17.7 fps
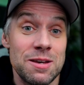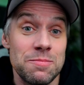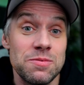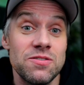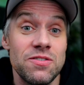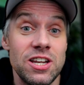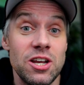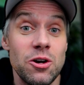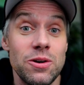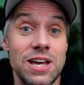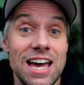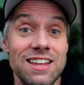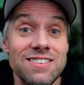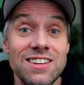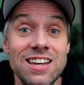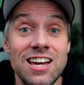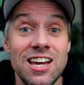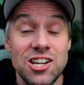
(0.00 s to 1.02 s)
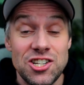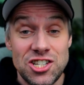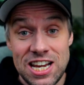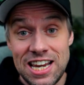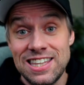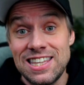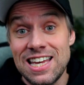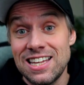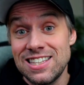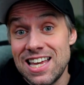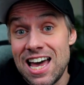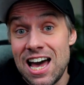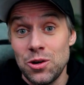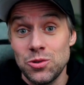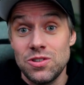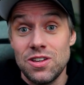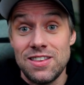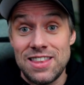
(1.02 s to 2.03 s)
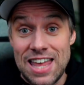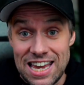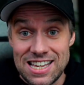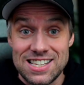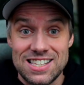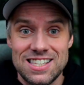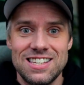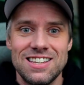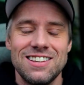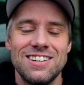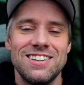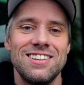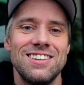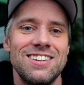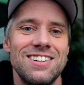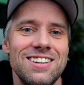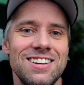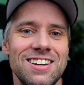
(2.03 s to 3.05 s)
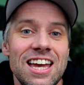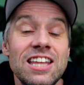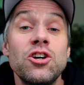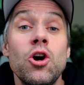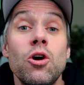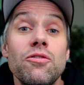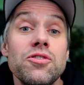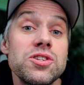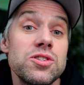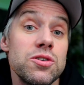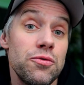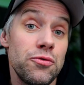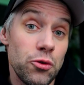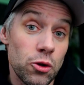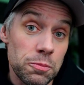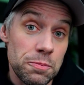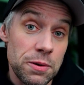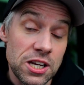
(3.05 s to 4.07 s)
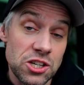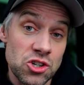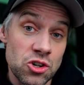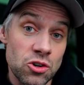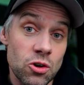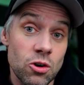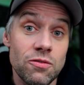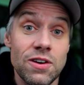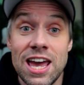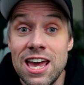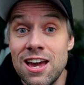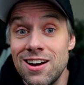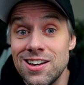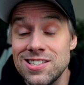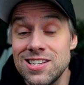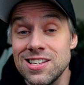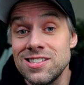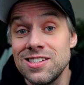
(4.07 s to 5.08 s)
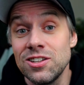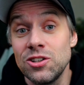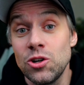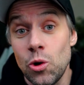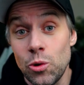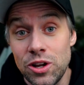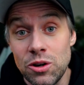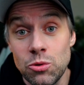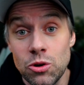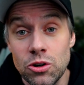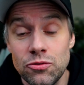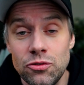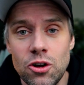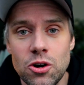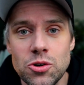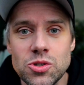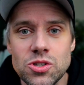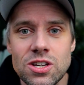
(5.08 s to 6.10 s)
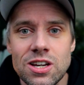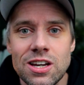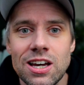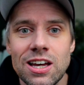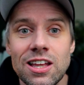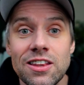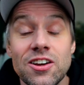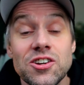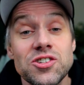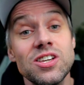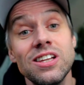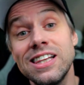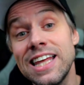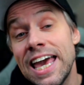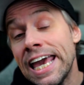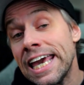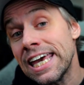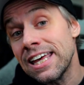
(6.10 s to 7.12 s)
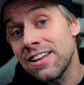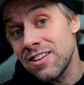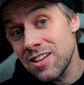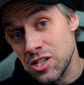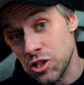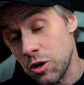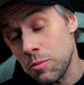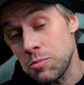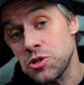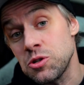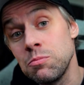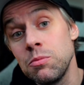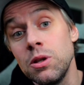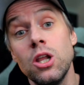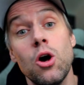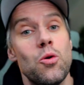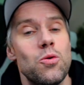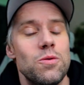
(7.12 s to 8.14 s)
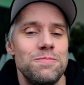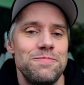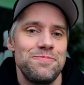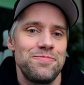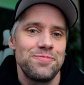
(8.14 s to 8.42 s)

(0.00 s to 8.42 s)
tips video yet, check that out next. It covers the full picture of AI-assisted coding workflows. There's a link in the description below.